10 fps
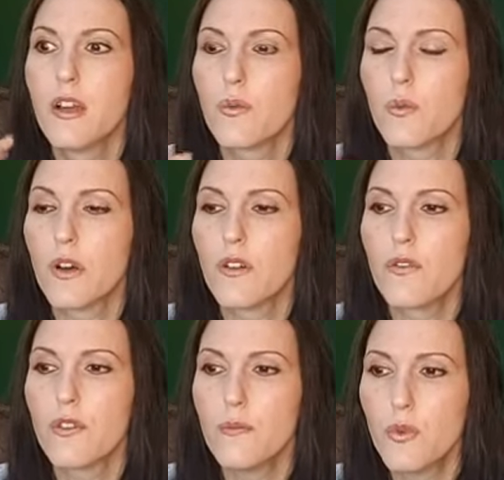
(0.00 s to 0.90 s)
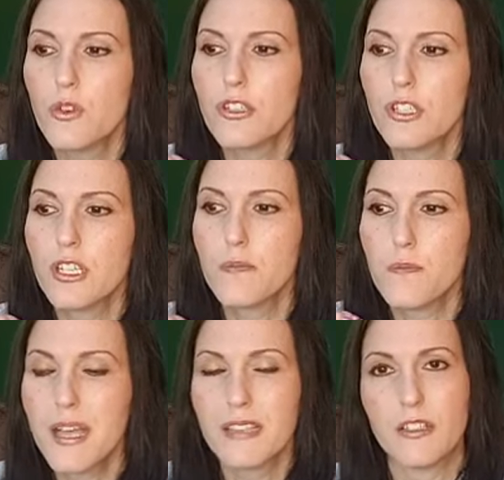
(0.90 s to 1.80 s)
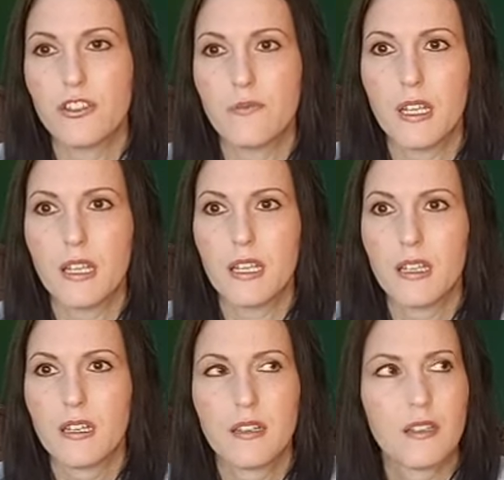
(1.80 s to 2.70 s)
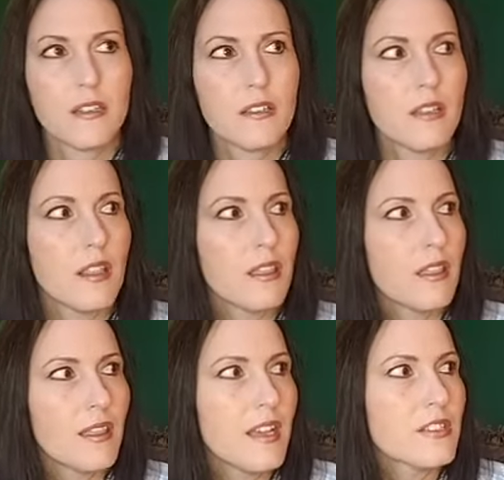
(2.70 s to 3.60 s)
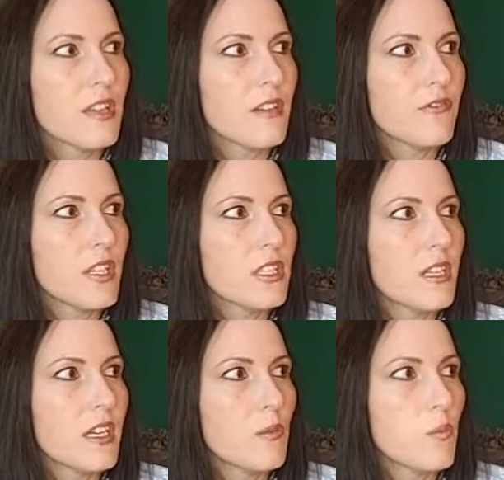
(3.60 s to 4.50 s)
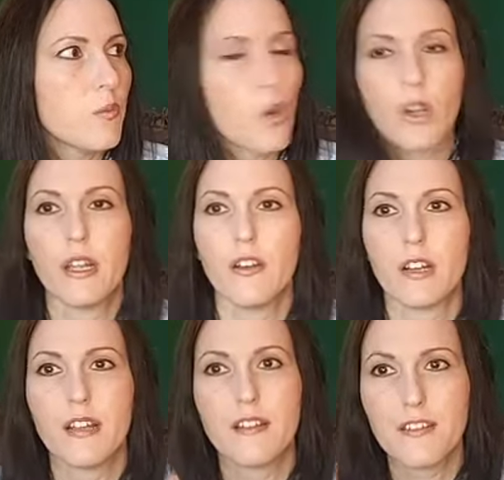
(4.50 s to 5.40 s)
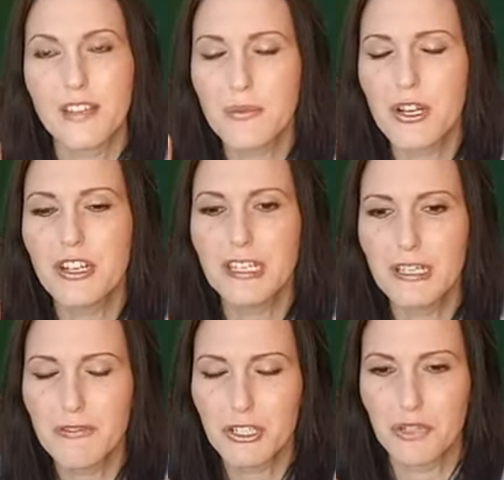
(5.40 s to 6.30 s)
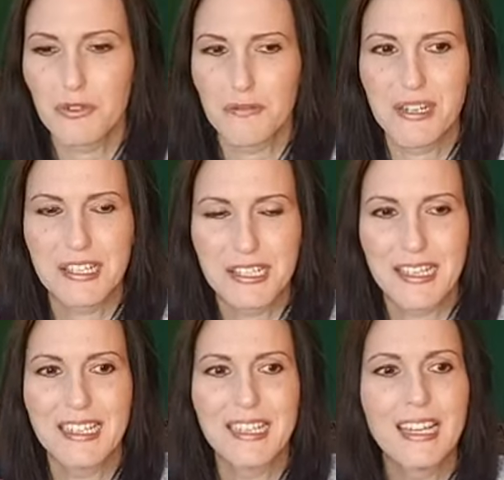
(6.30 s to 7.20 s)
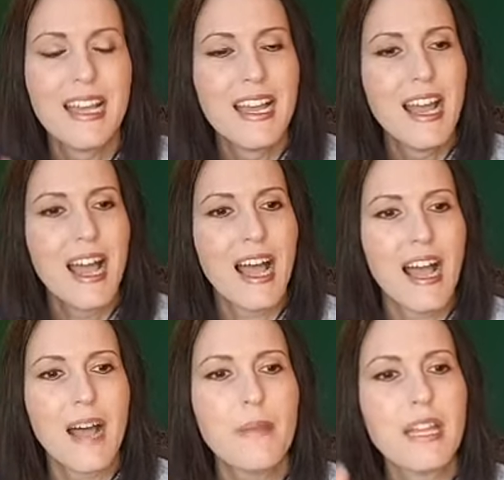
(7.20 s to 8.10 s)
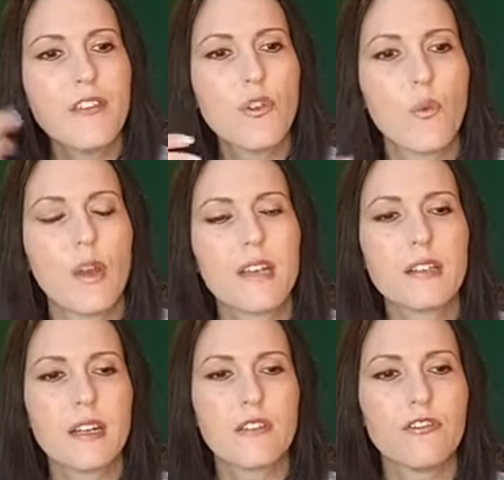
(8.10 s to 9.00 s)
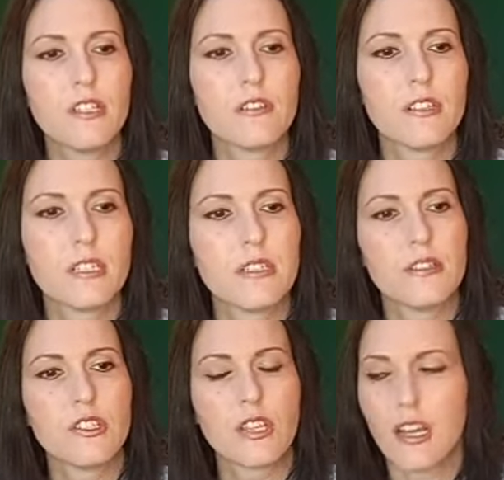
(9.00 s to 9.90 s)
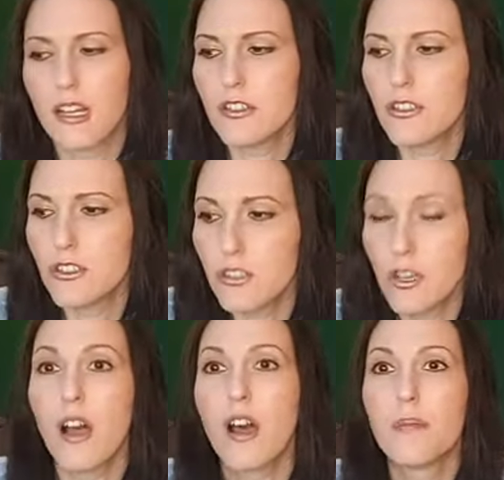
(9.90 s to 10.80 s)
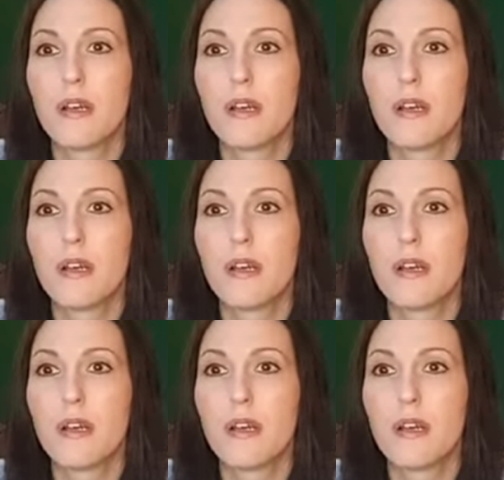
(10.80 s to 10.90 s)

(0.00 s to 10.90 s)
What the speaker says: Well, the more she messaged me, the less I felt like working on it. Not that I'm not going to give it to her, but it's like, I mean, the way that I feel is stop,